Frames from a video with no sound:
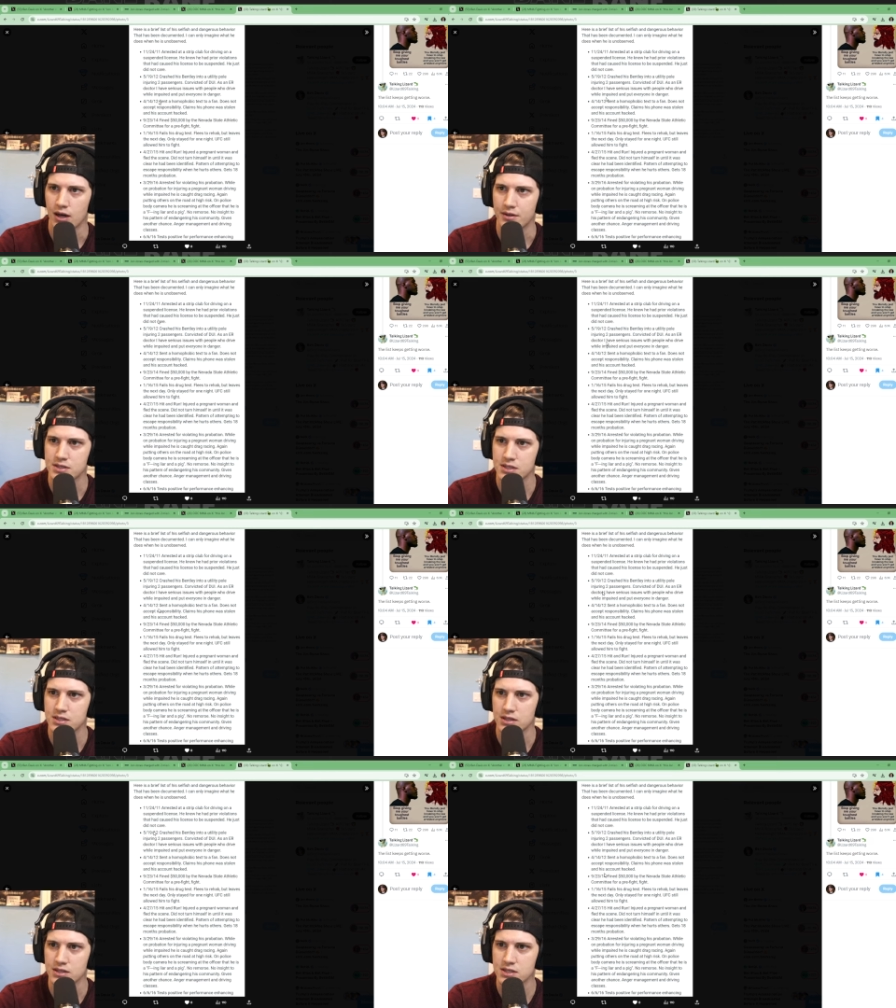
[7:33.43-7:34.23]
this
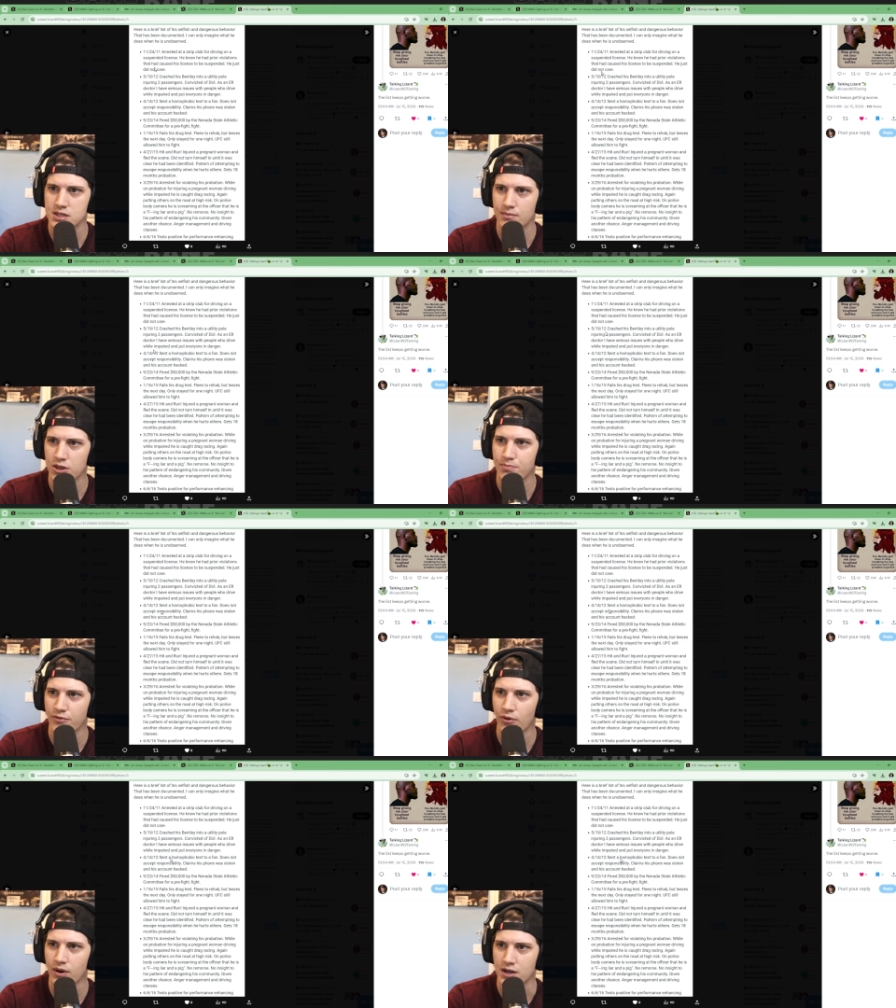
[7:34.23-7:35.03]
is a month
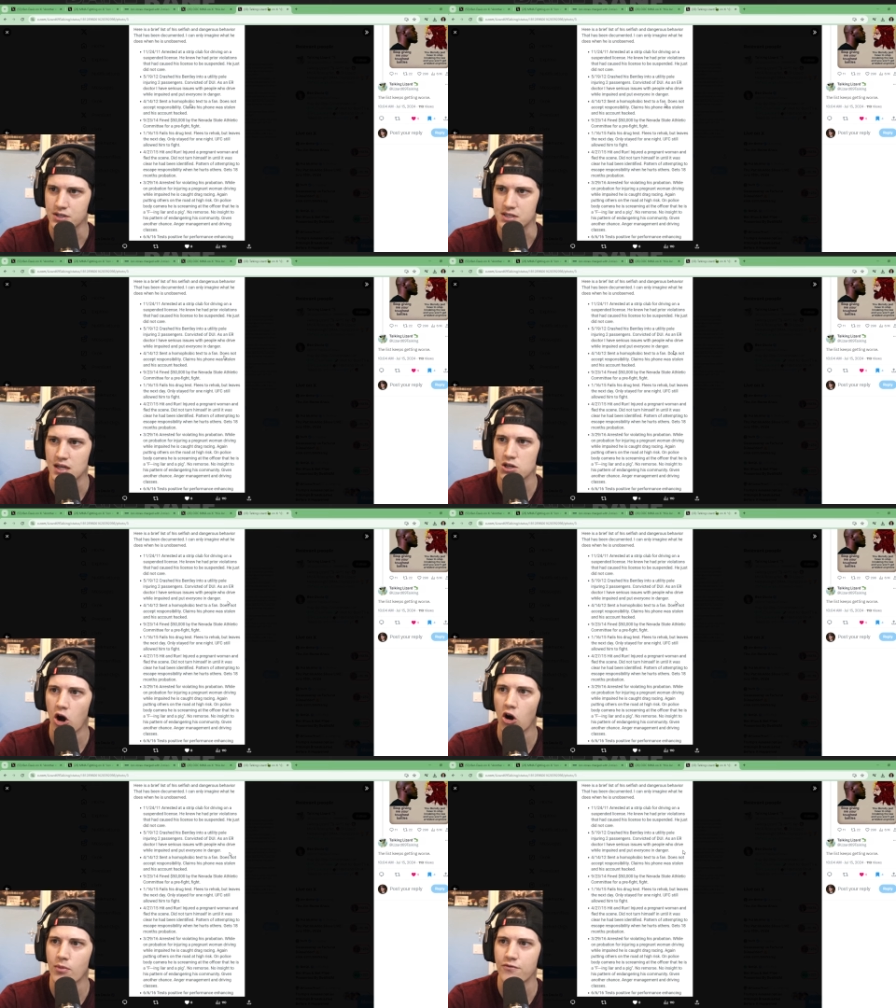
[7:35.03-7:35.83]
before, actually, sent a
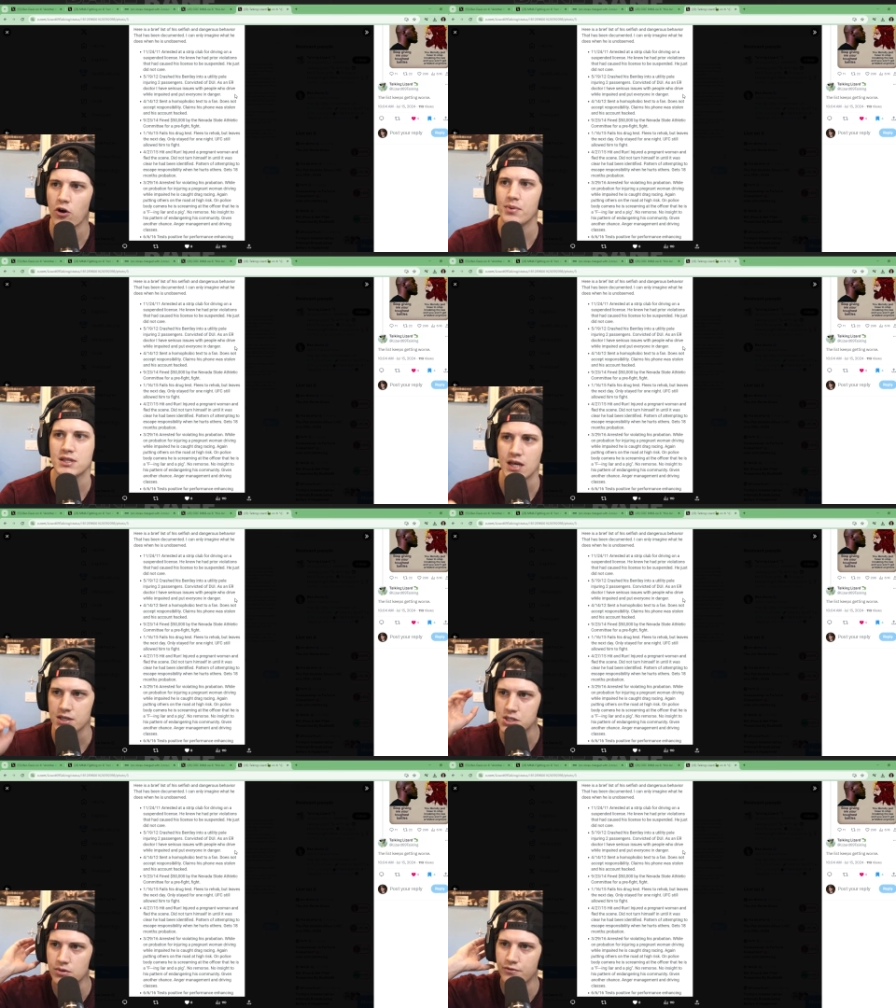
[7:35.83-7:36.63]
homophobic
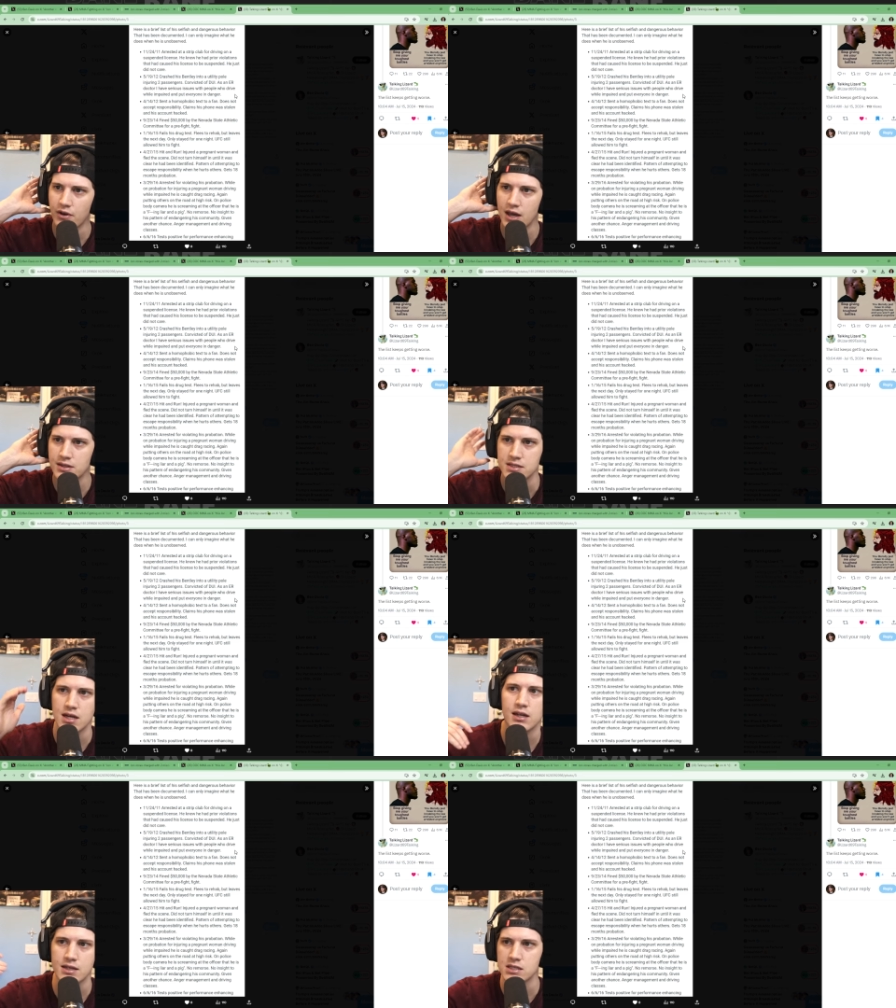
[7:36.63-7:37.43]
text to a fan, does
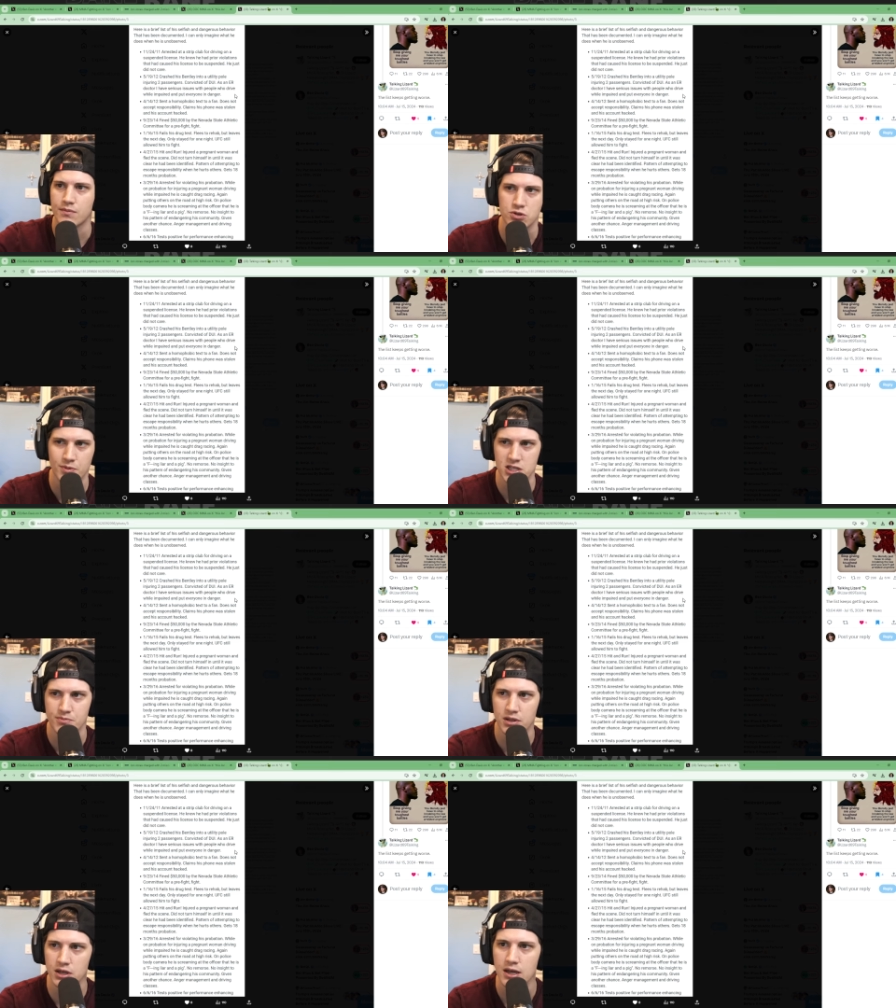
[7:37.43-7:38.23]
not accept
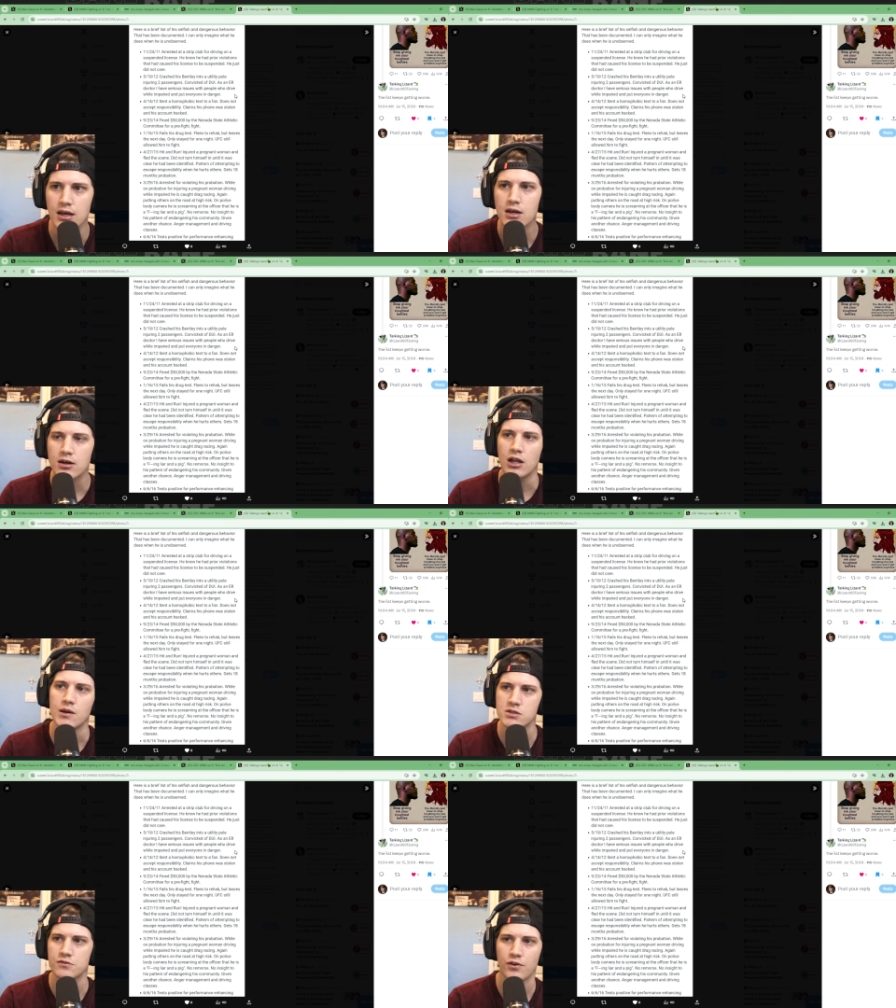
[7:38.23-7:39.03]
responsibility,
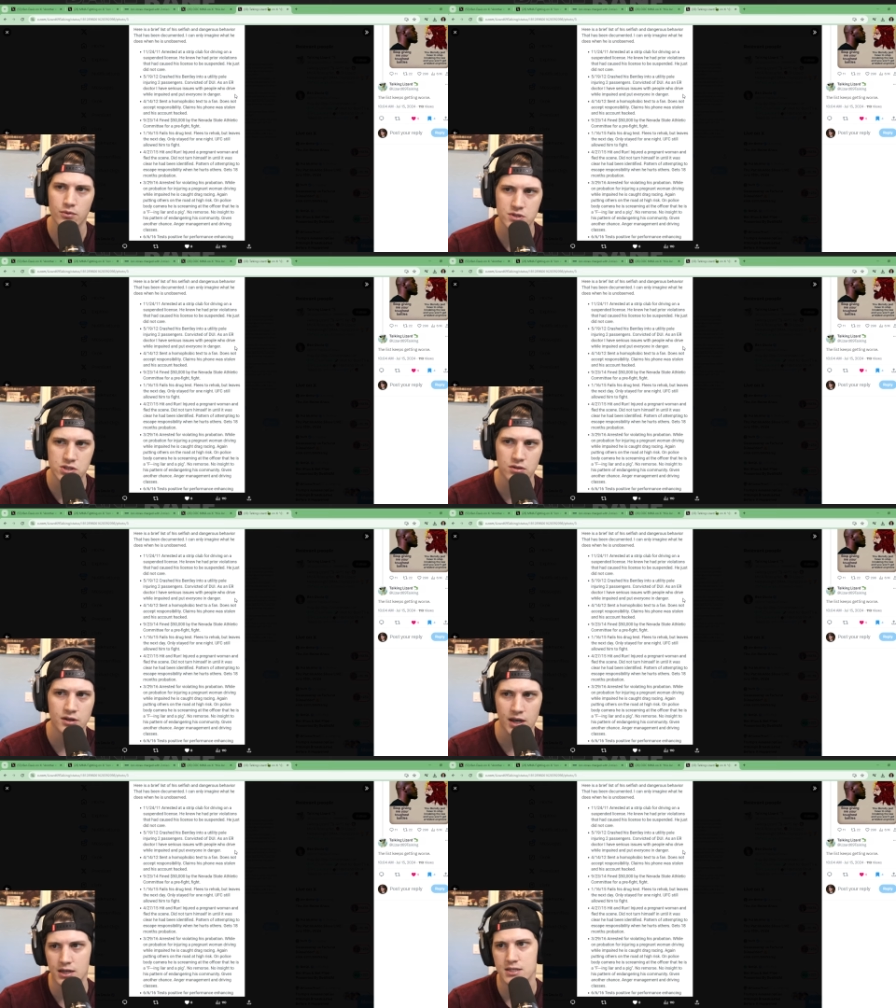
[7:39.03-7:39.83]
claims his phone was
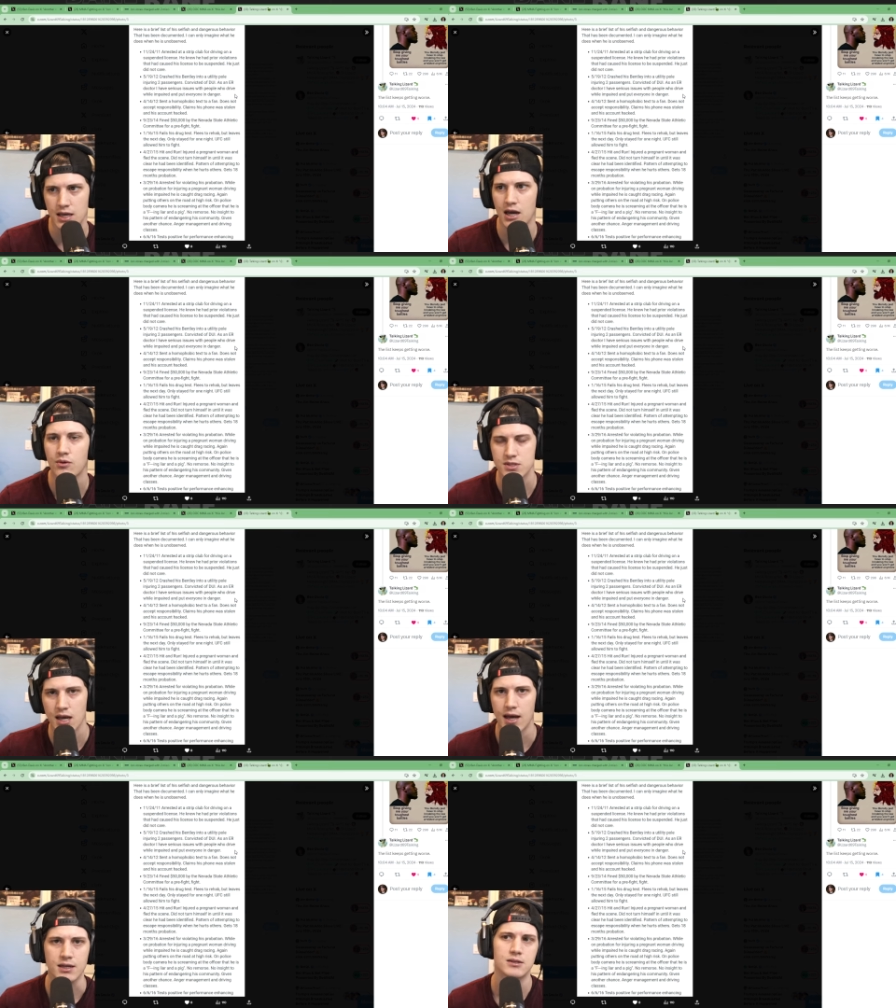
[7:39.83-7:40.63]
stolen and his account was
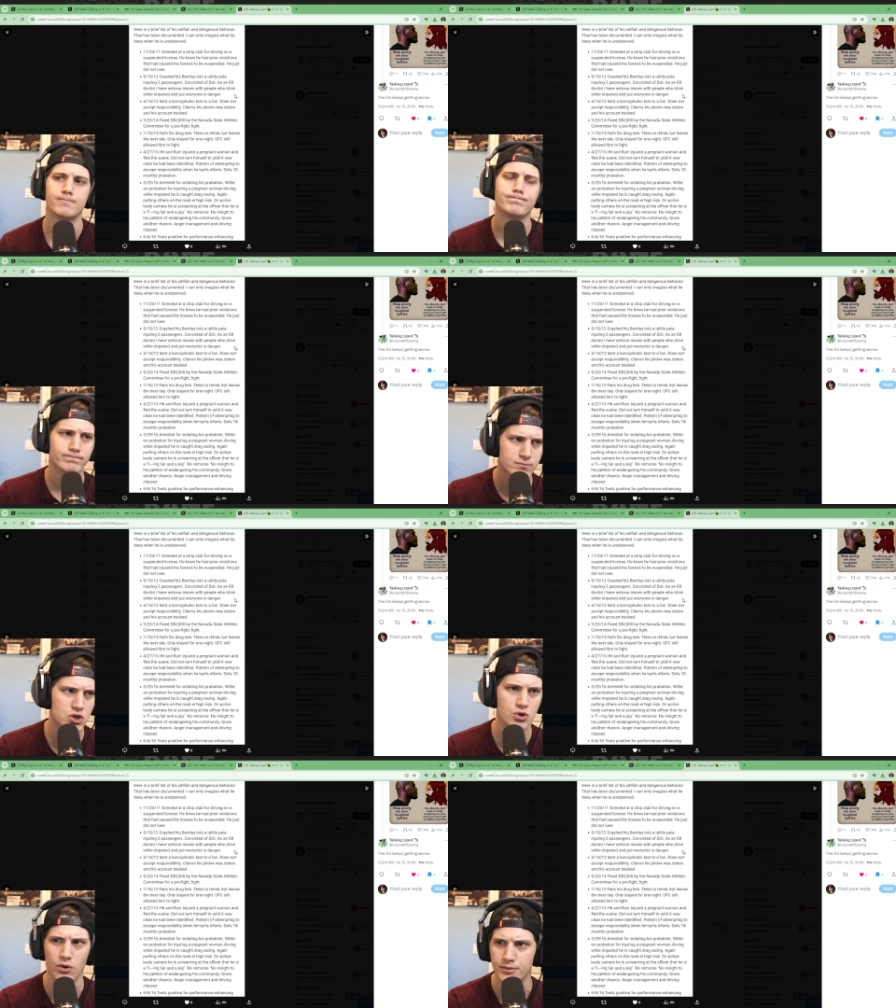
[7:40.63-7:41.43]
hacked.
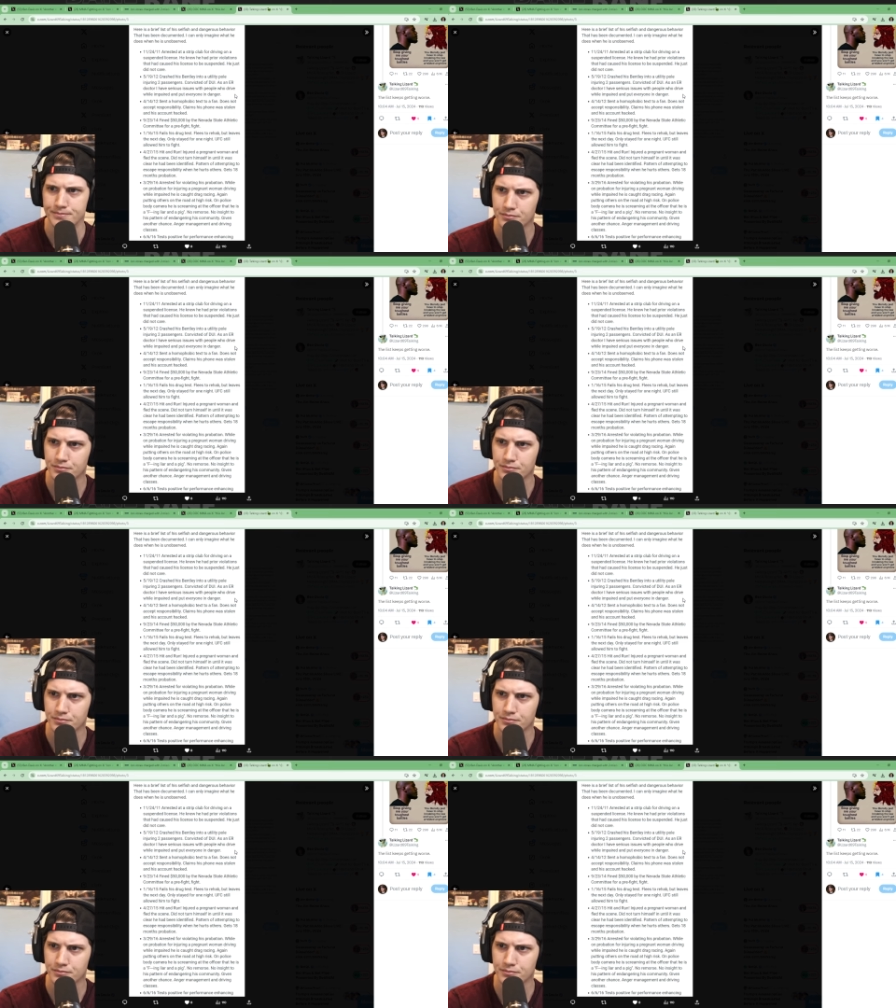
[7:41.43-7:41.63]
Sure.